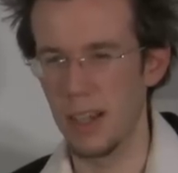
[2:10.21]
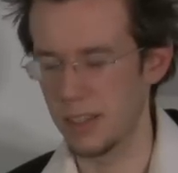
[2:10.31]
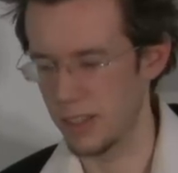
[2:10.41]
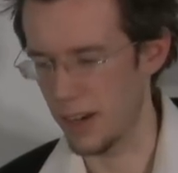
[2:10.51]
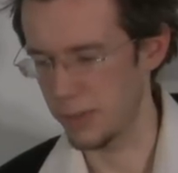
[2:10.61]

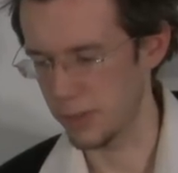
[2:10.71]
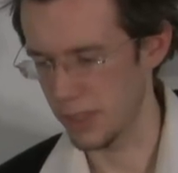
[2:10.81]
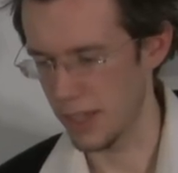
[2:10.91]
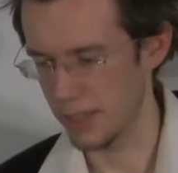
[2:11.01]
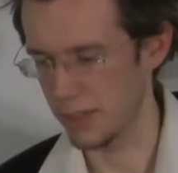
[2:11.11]
and then after
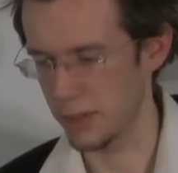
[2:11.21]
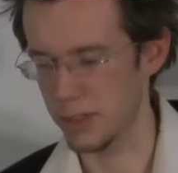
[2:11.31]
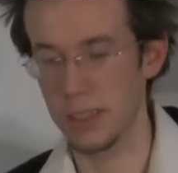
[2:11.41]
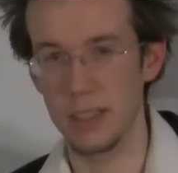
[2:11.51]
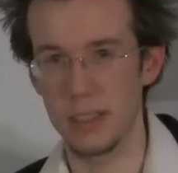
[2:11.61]
that it
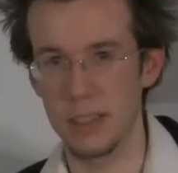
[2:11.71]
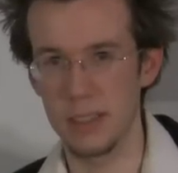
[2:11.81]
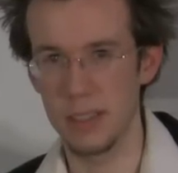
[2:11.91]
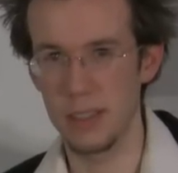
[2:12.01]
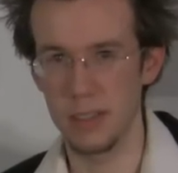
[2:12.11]
goes to like the
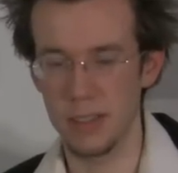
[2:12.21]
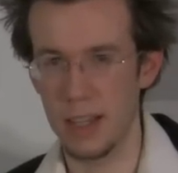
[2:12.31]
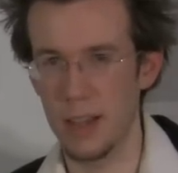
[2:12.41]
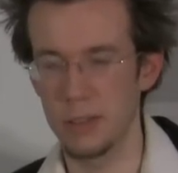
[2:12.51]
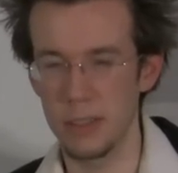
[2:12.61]
city or the
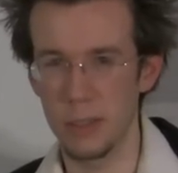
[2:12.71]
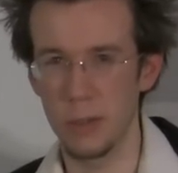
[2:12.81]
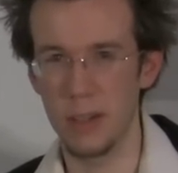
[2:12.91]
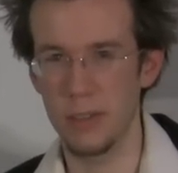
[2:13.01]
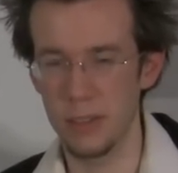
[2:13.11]
county or
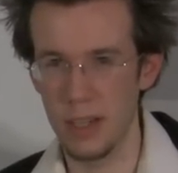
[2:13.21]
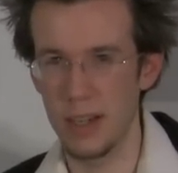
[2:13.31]
whatever,